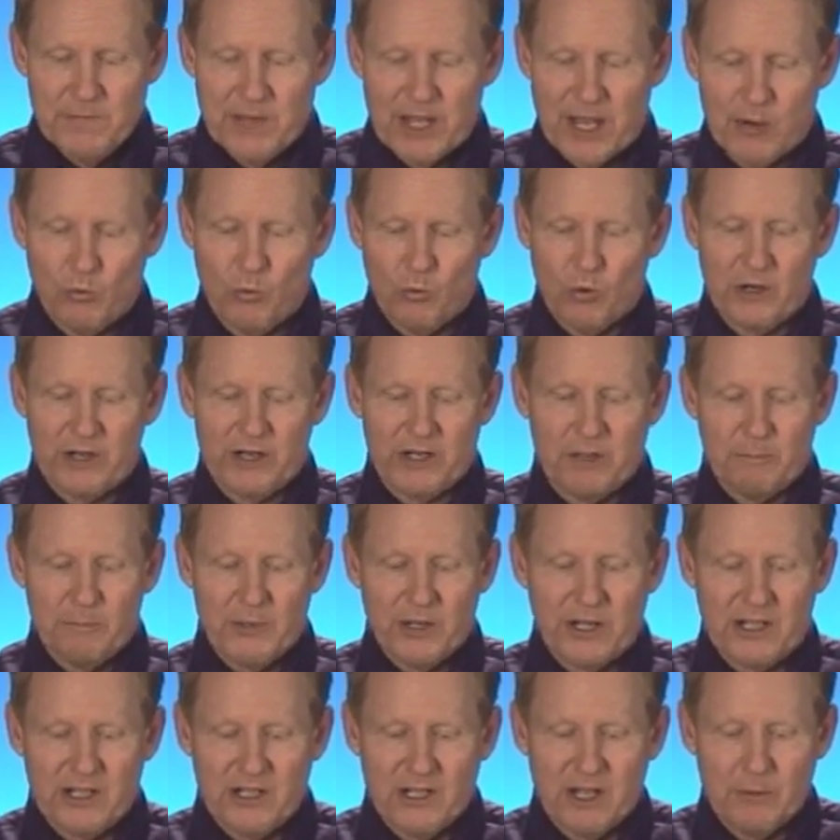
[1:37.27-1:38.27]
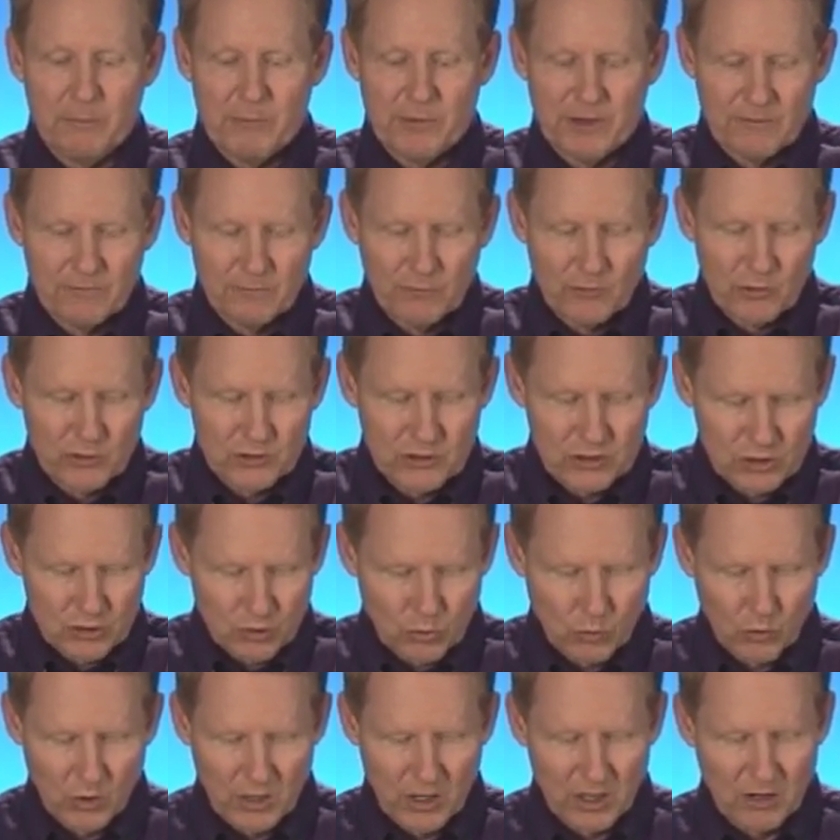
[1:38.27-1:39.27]
and we're going to pick it up in verse
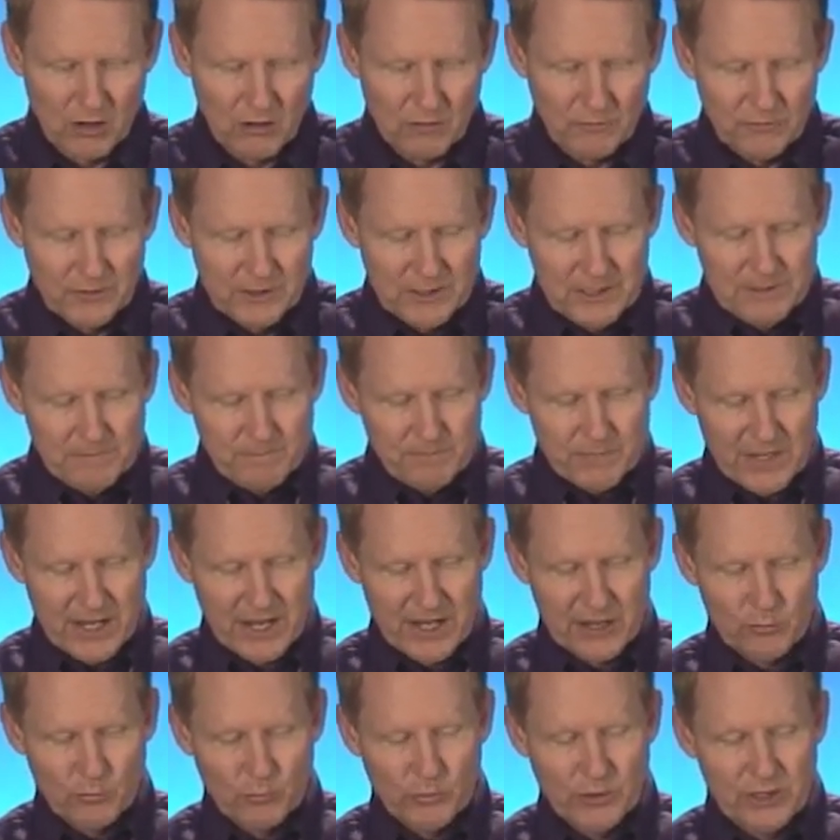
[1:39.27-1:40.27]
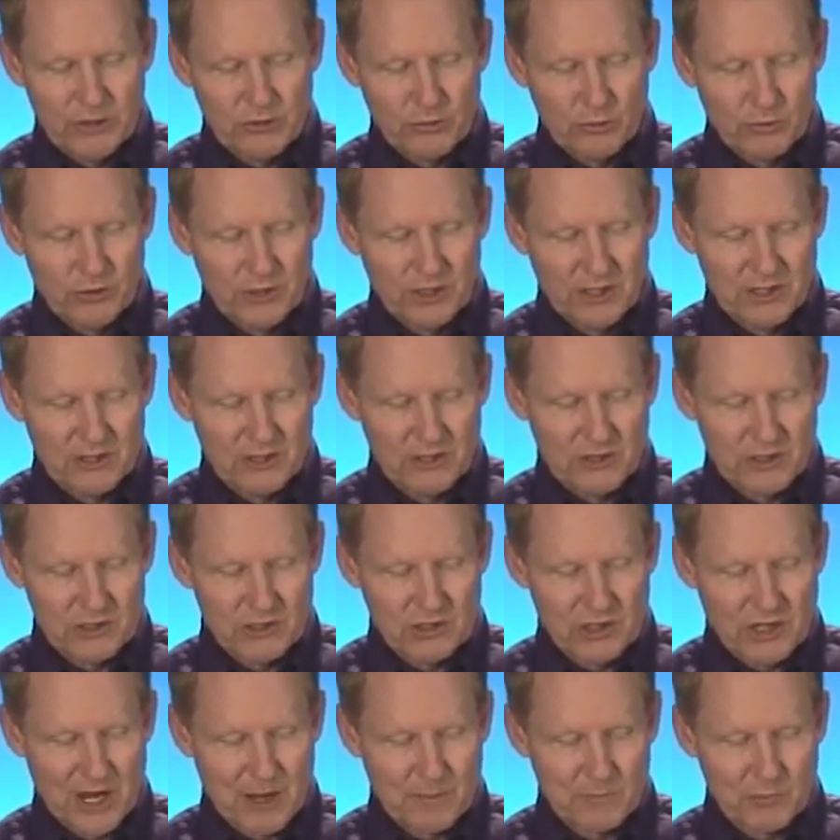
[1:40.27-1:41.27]
12 and read through the end of the
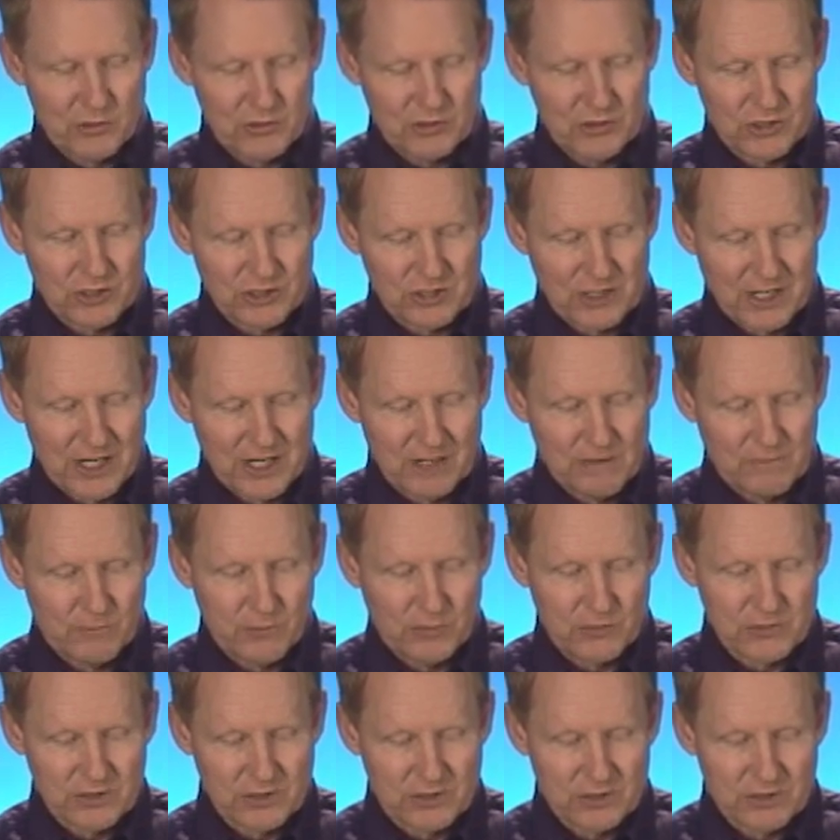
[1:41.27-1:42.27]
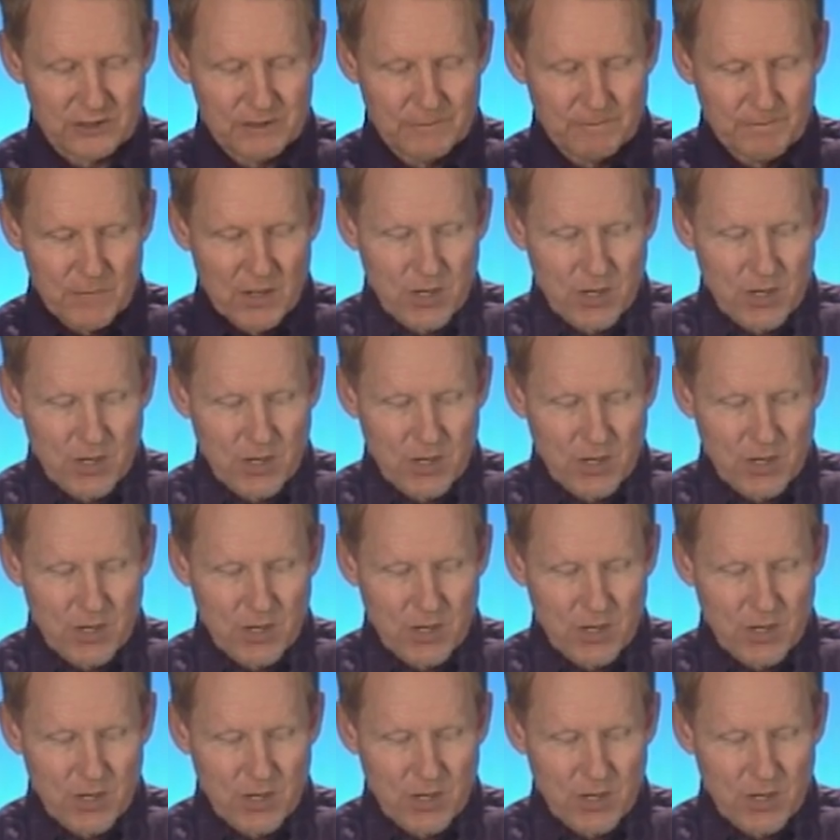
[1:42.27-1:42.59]
chapter, just eight verses.